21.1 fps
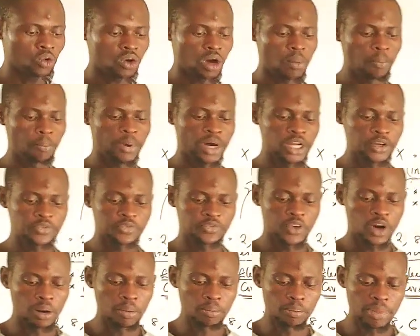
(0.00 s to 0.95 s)

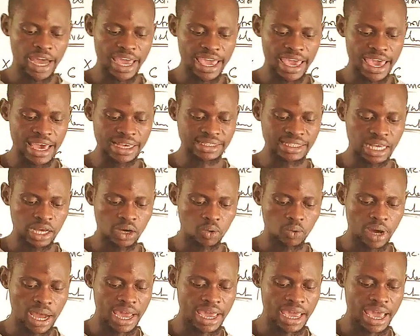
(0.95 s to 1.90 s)
compound formed by X
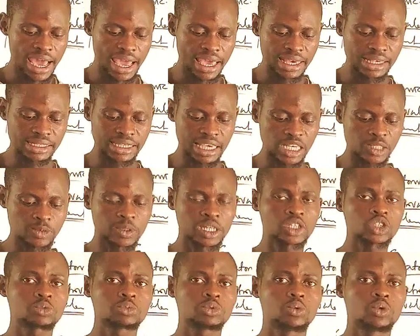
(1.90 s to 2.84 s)
and Y is
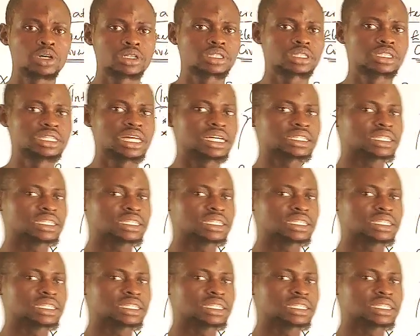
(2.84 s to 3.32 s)
expected to be what?